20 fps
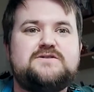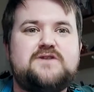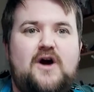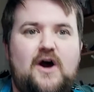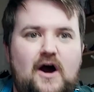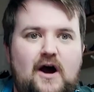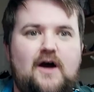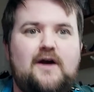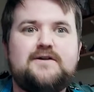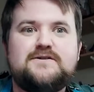
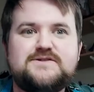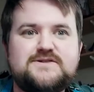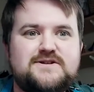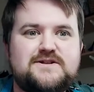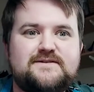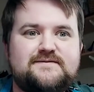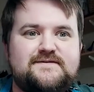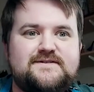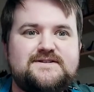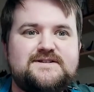hard
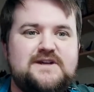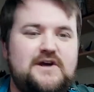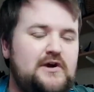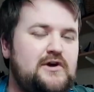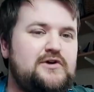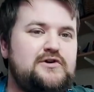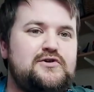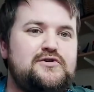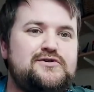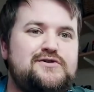surface,
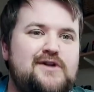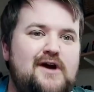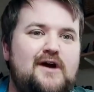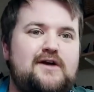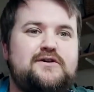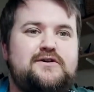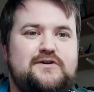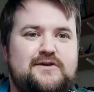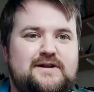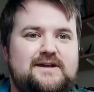you're
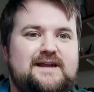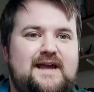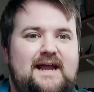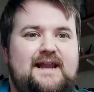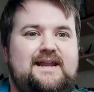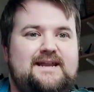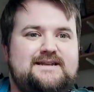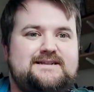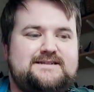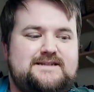not going to
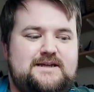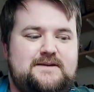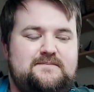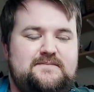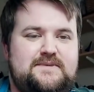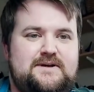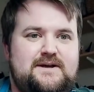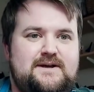get in deep.